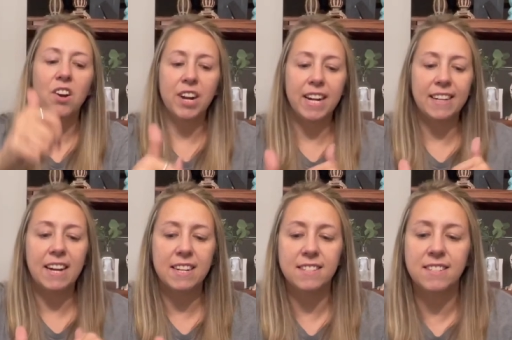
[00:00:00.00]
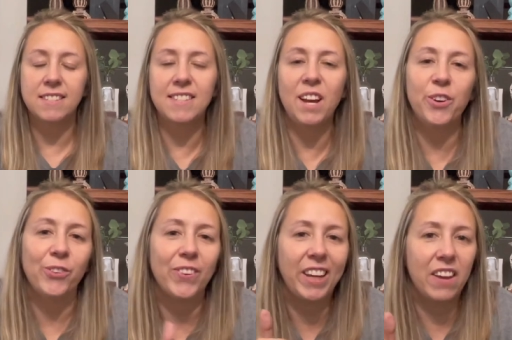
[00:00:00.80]
All right, guys. So
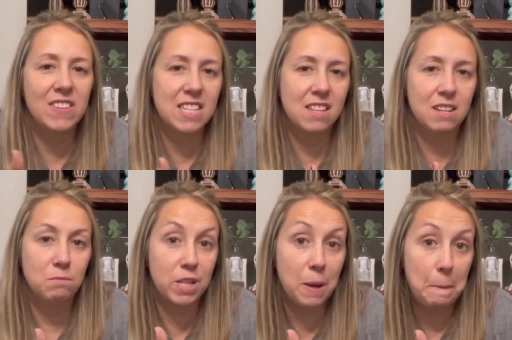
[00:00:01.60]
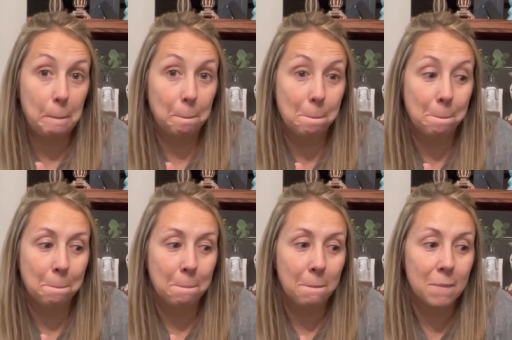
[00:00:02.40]
give us a thumbs up
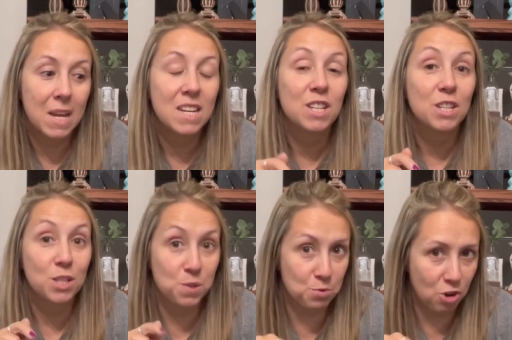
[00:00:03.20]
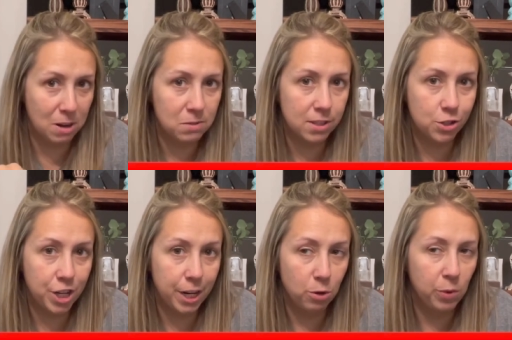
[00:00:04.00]
subscribe subscribe to the
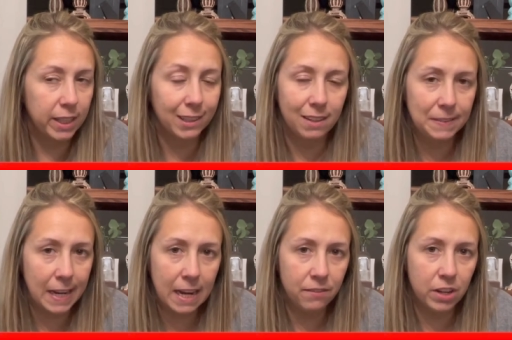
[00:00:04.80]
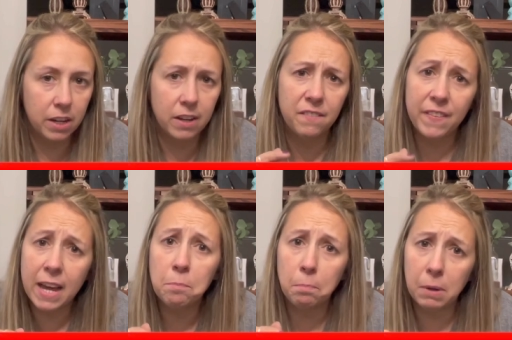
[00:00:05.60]
channel. We'd love to have you. If
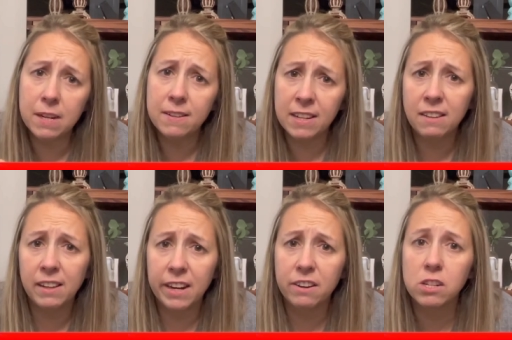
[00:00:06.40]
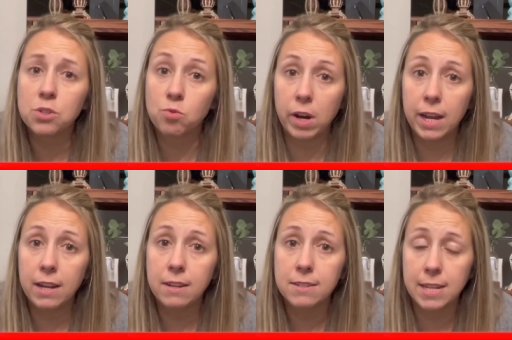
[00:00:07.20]
that button down there is
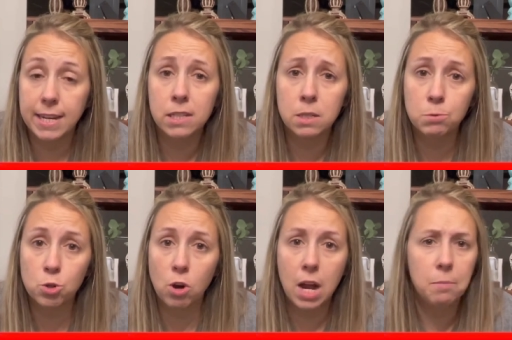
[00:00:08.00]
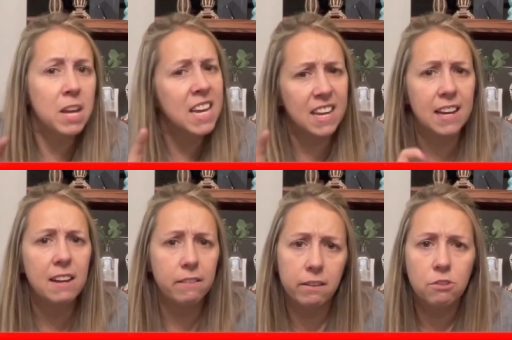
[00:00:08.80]
red saying subscribe, hit
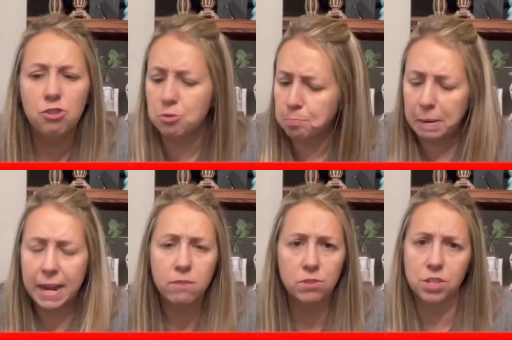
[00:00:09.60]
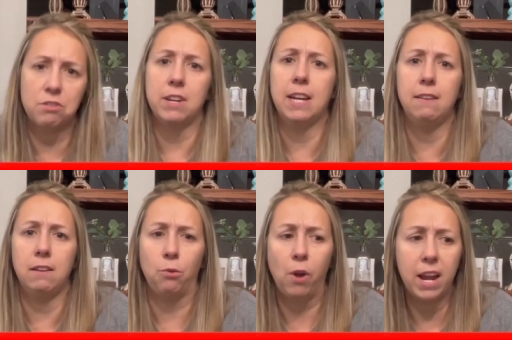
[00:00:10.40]
it. Just pounce on it,
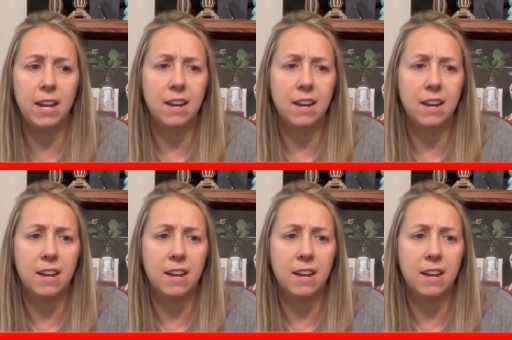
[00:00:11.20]
okay?